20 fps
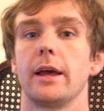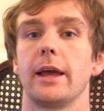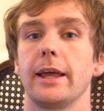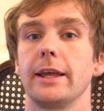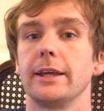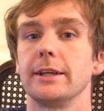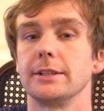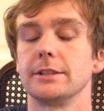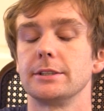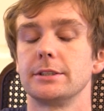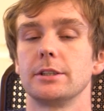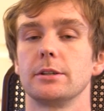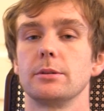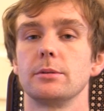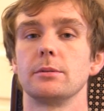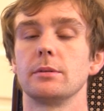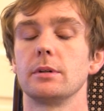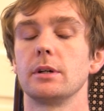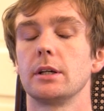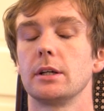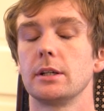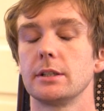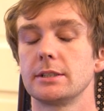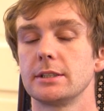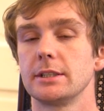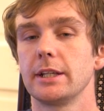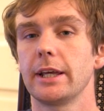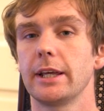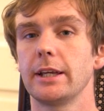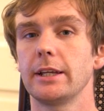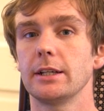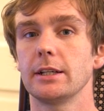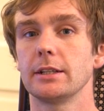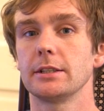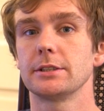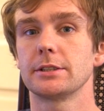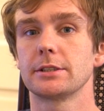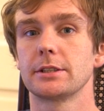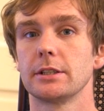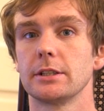Hey, so today
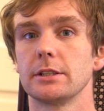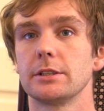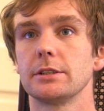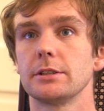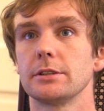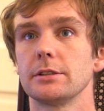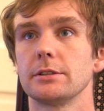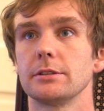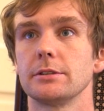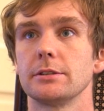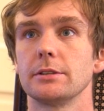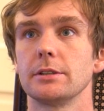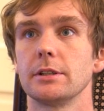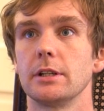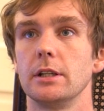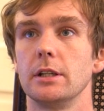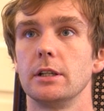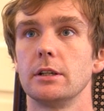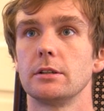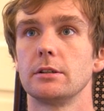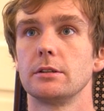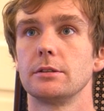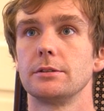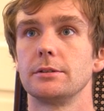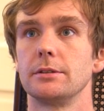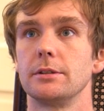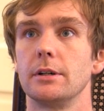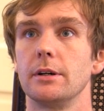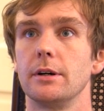just gonna do a little